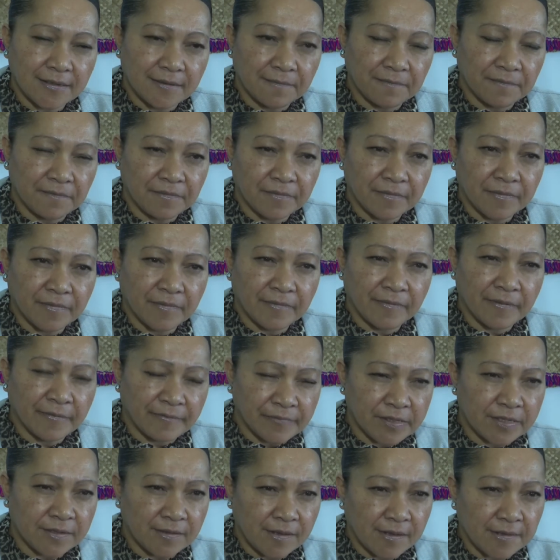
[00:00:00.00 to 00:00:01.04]

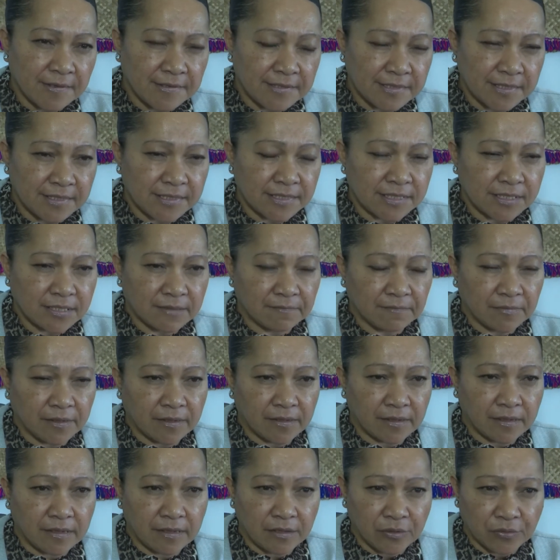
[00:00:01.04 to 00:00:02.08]
$50 is a
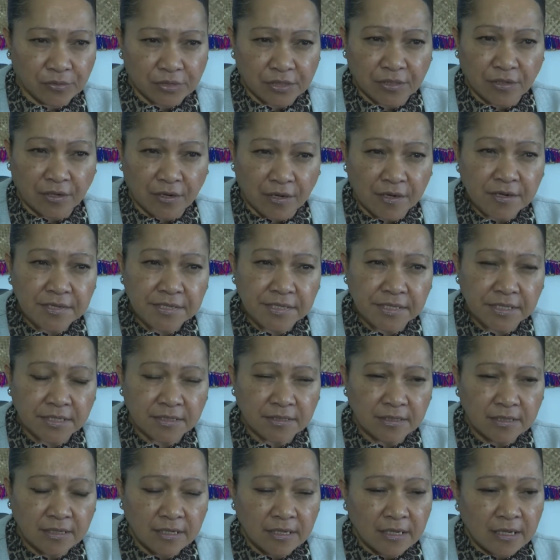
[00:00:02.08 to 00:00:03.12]
huge cost
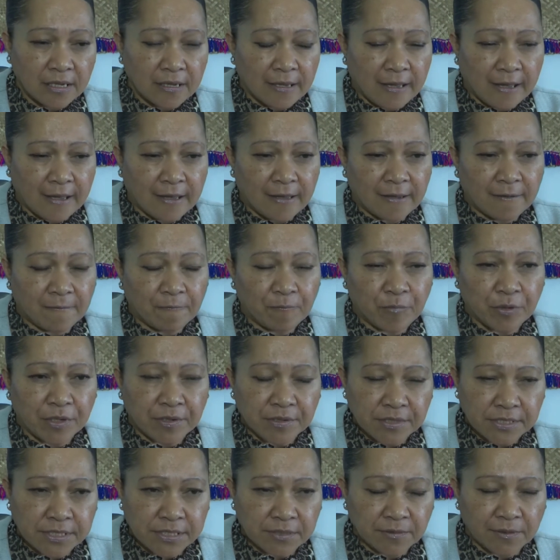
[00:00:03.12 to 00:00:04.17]

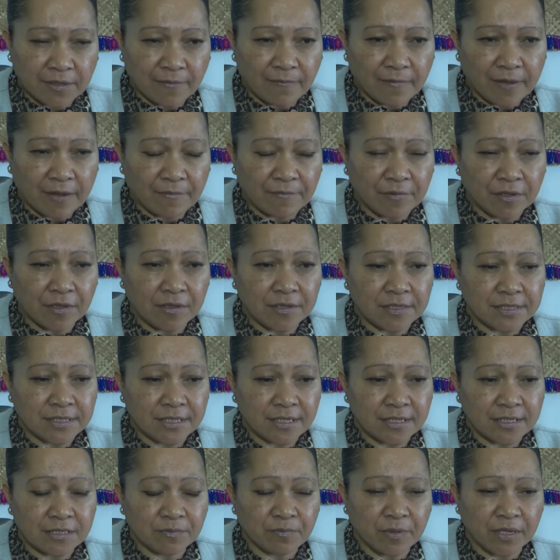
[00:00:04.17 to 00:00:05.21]
because $25
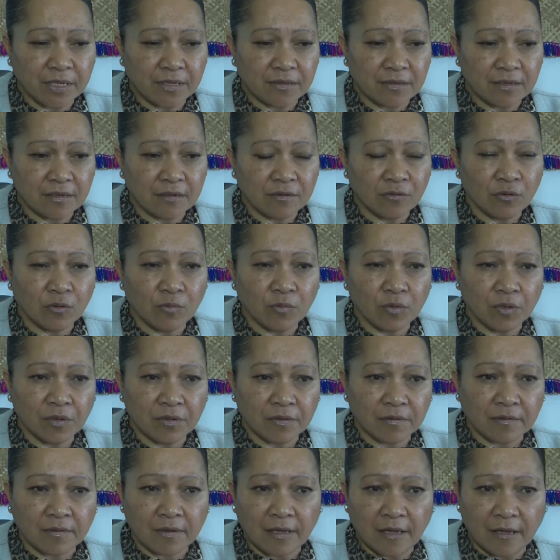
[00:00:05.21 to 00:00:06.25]
has been the
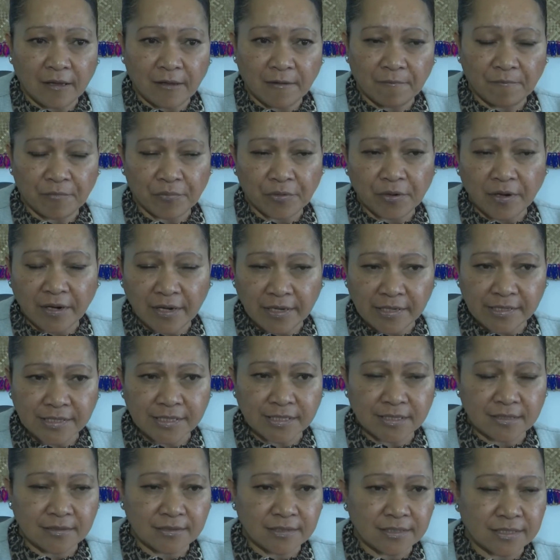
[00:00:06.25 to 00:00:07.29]
normal price
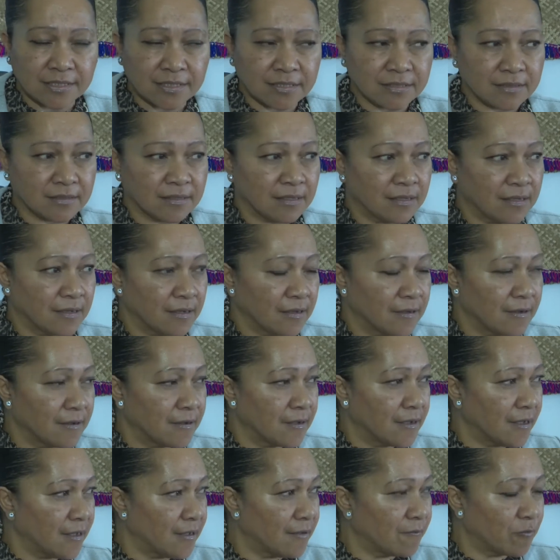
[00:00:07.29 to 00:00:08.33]
since
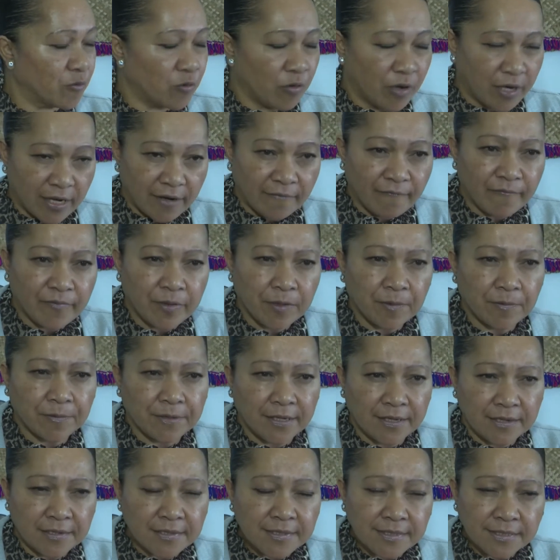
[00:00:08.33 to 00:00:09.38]
quite a few
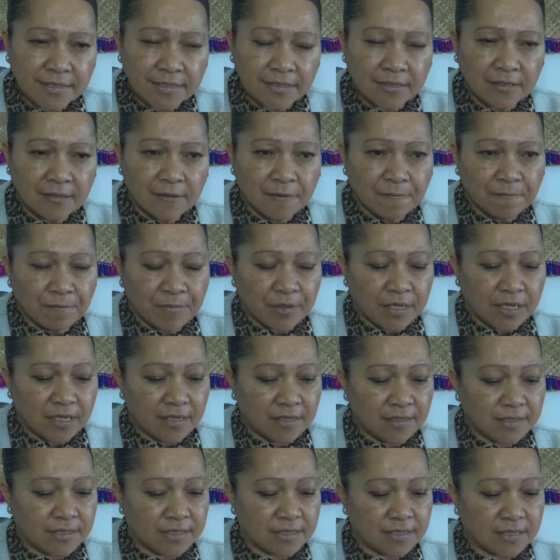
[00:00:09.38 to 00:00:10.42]
years.
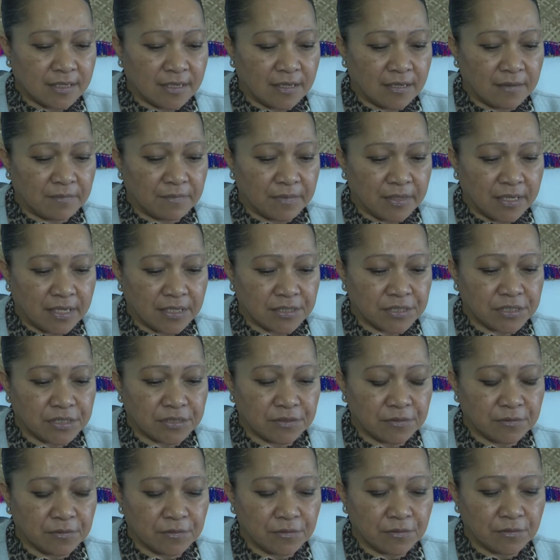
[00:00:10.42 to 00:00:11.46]
And as
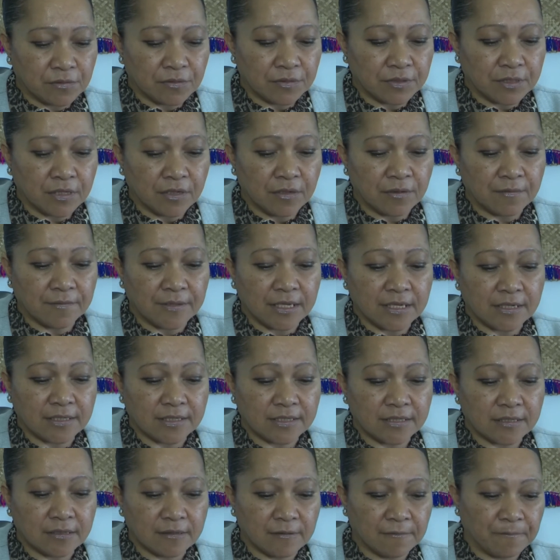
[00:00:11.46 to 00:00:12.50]
you all know,
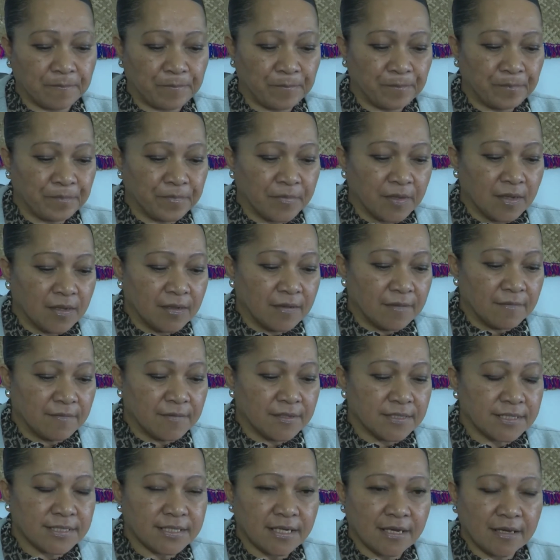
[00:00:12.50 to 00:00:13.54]
that
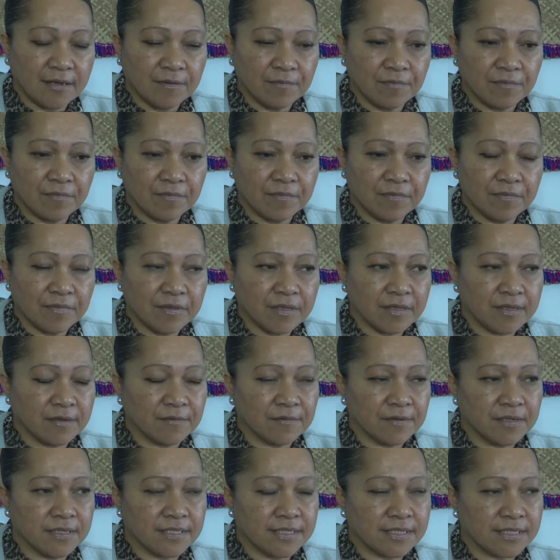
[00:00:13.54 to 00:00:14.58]
this time
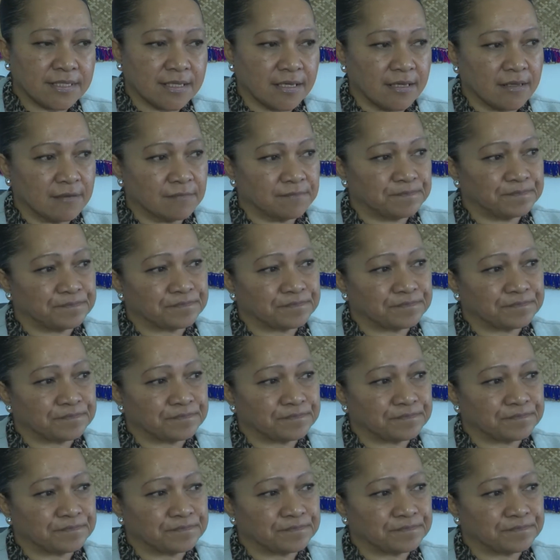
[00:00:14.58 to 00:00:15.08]
there is, I